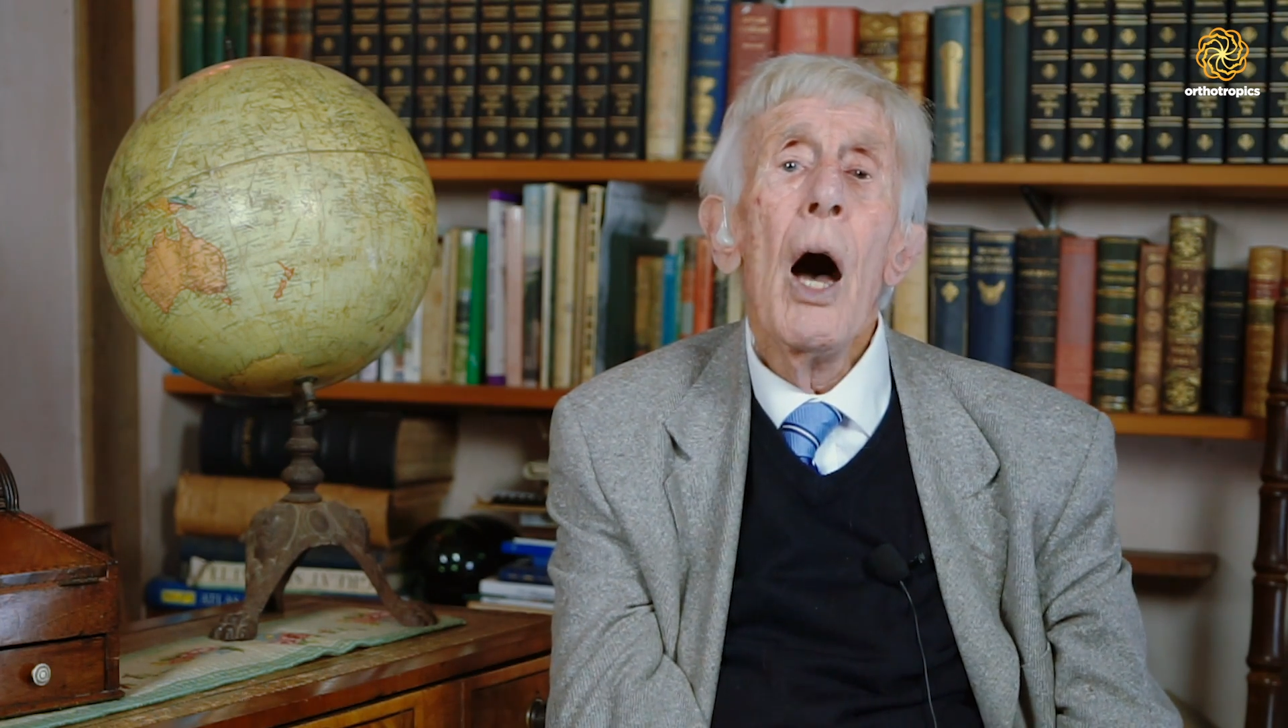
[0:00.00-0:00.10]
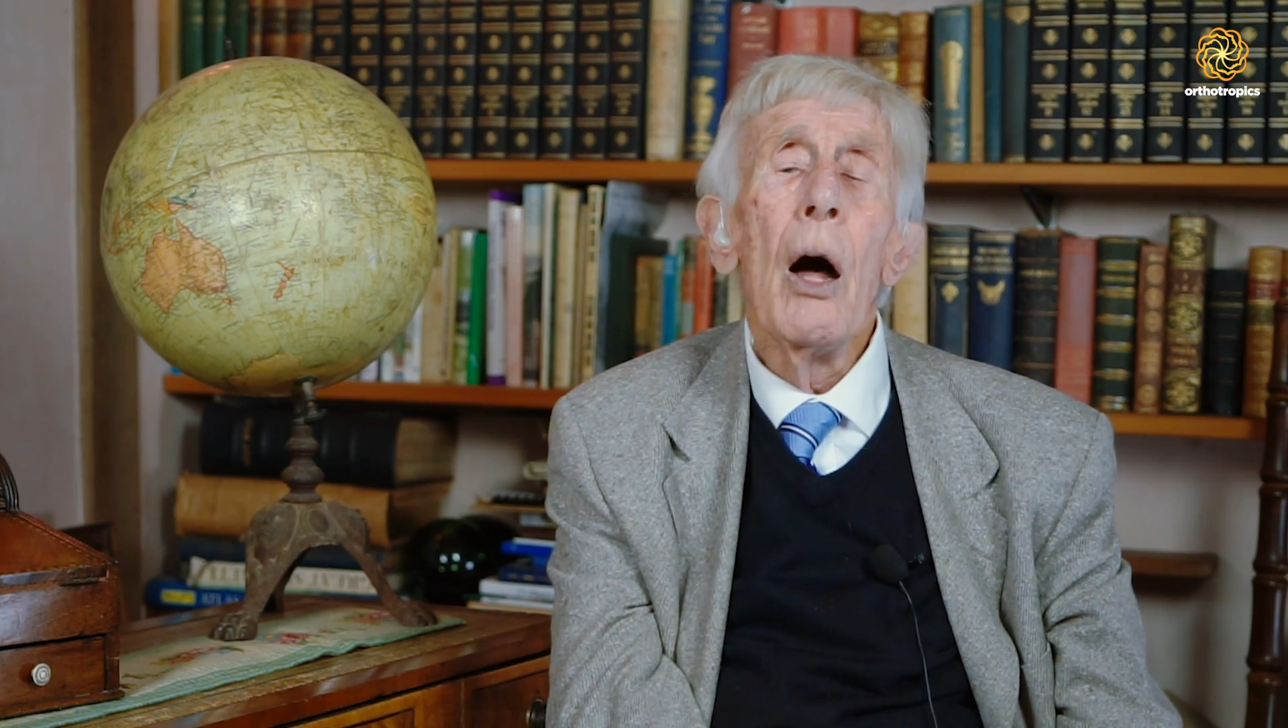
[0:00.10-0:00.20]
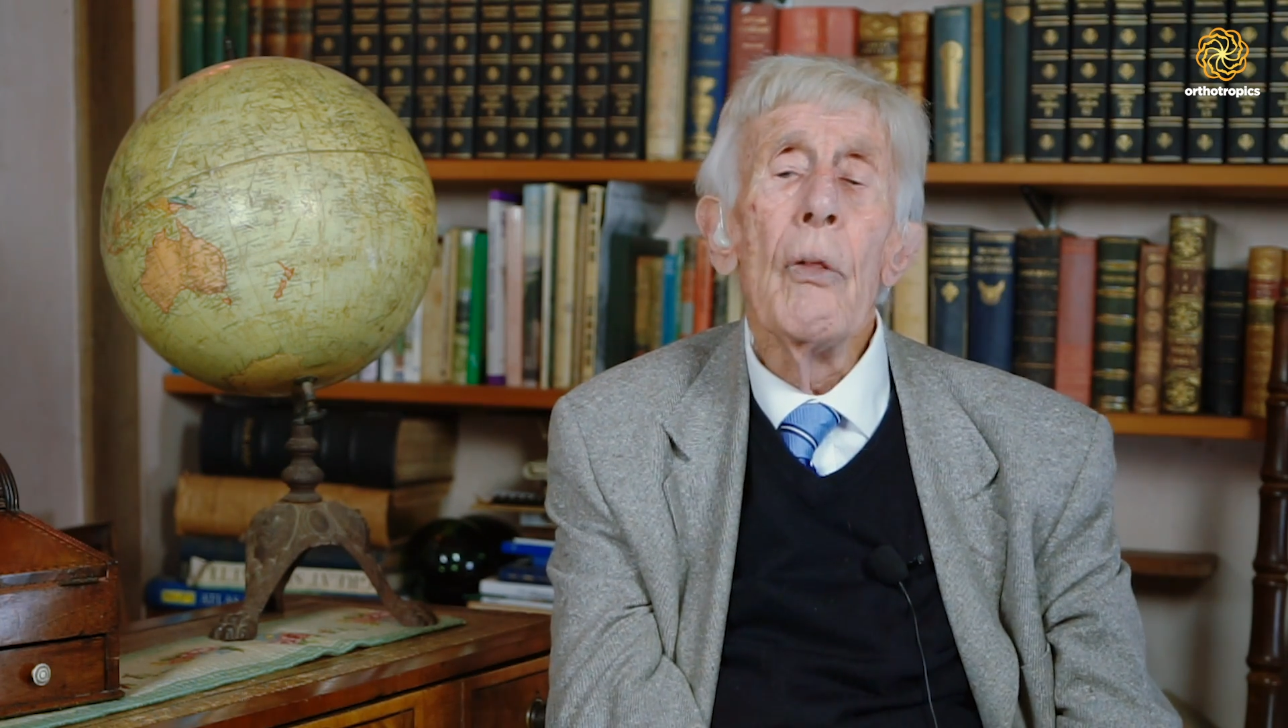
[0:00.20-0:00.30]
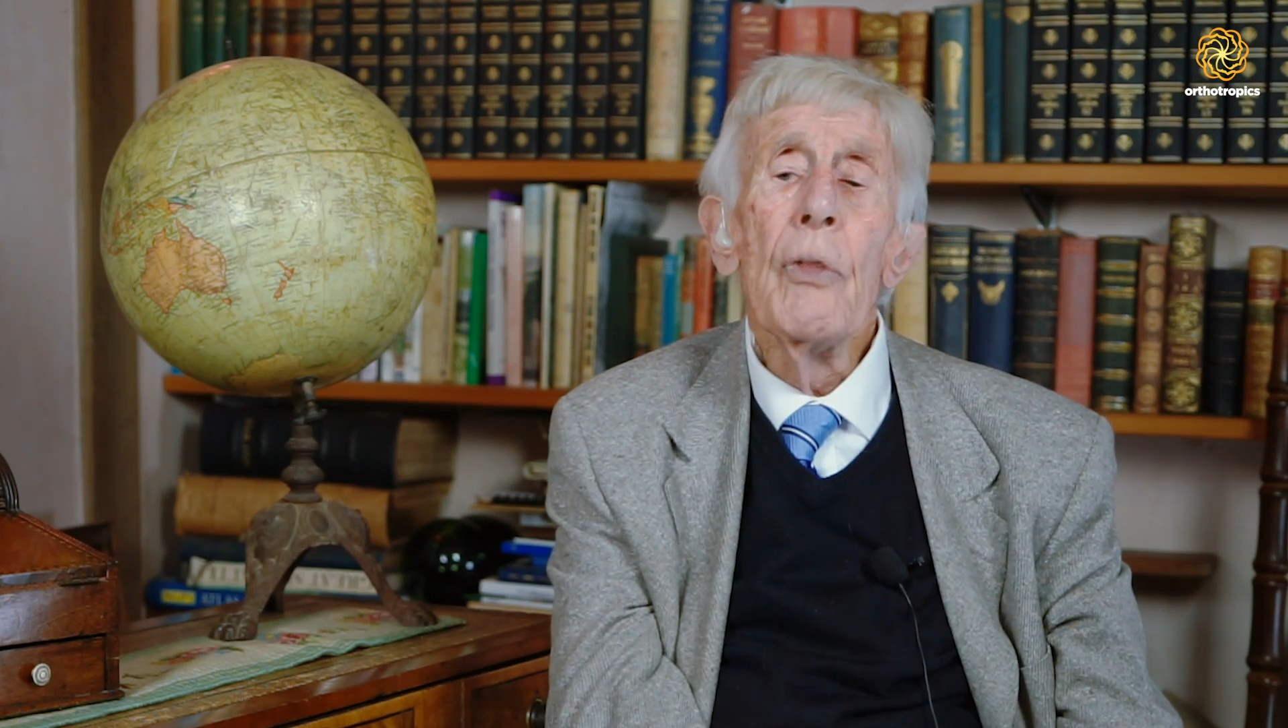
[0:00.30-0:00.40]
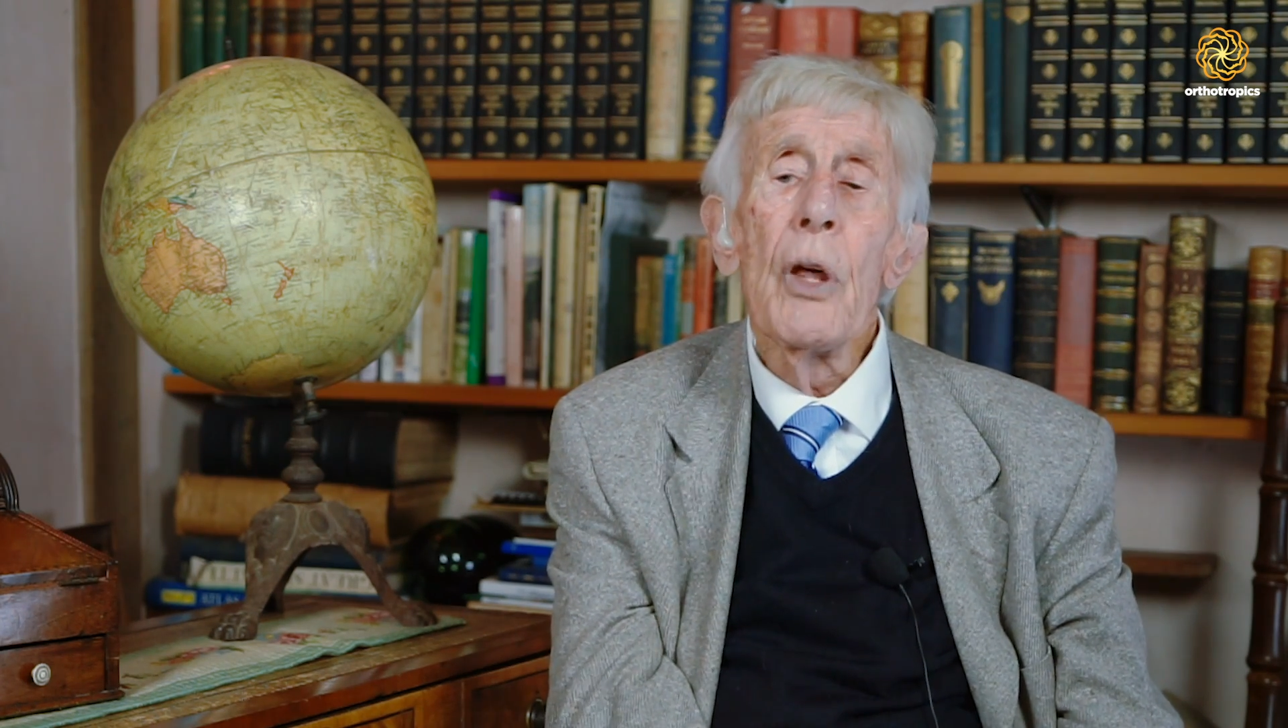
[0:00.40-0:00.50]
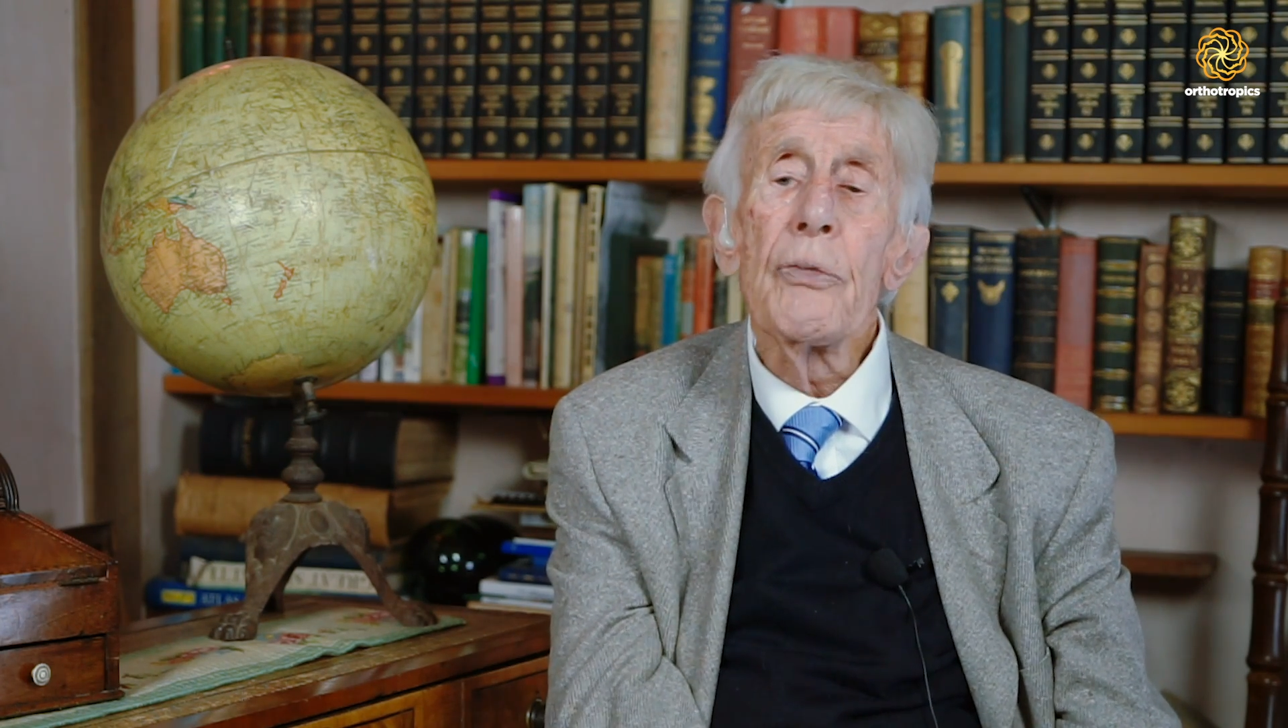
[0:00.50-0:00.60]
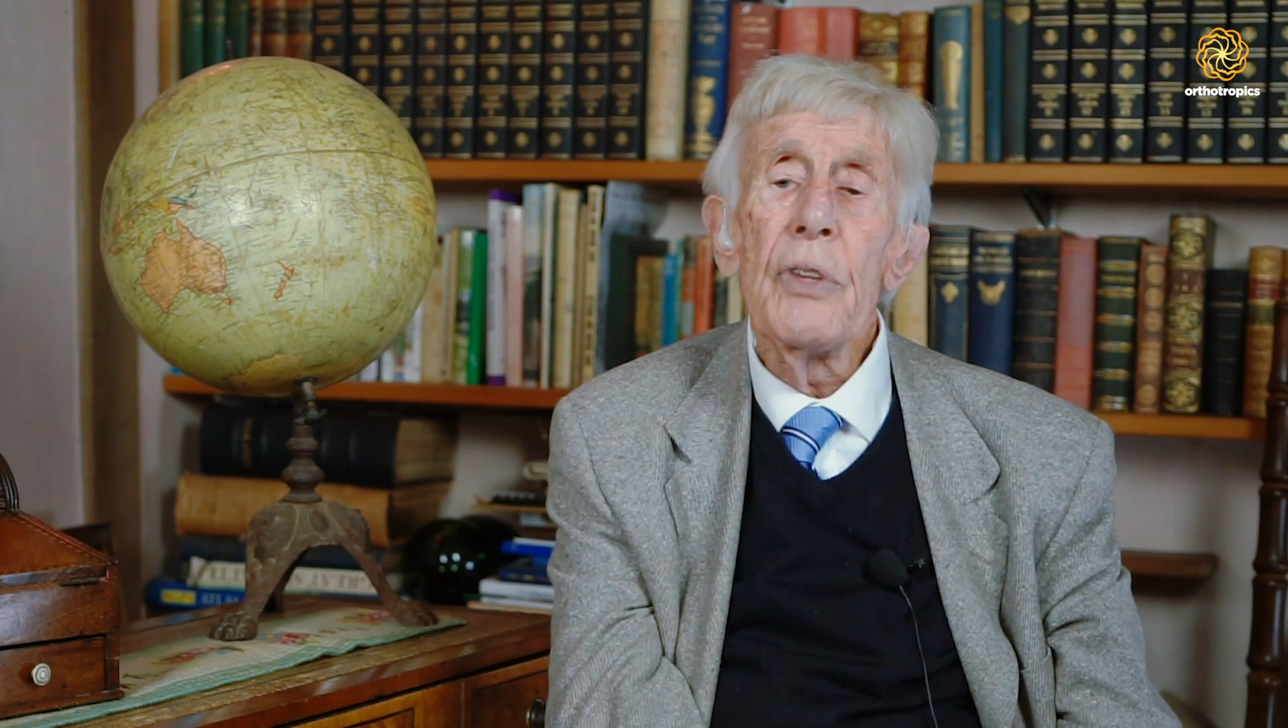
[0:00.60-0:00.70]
and that